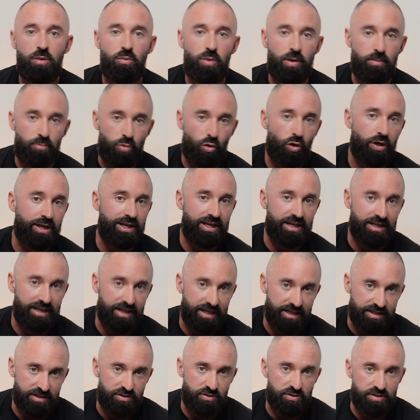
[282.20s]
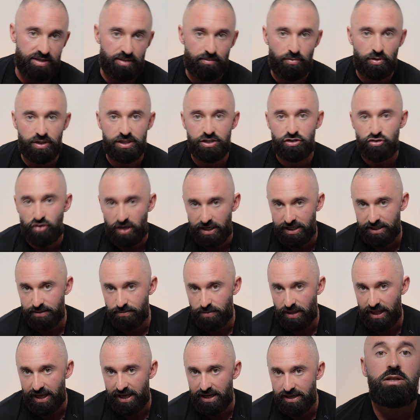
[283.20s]
when putting it into somebody's
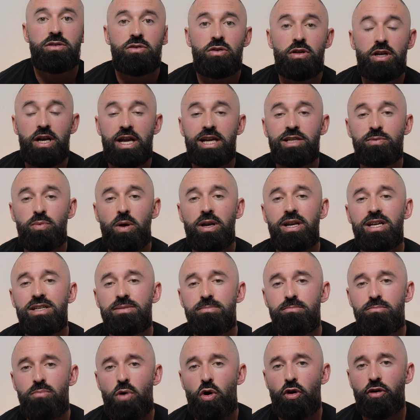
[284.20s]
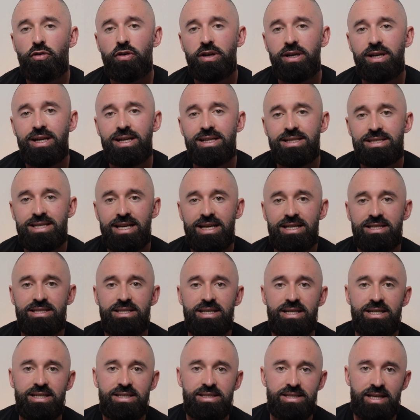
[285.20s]
training plan. So the next one is moderate
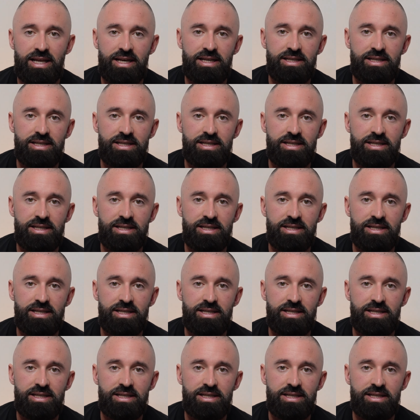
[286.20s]
intensity steady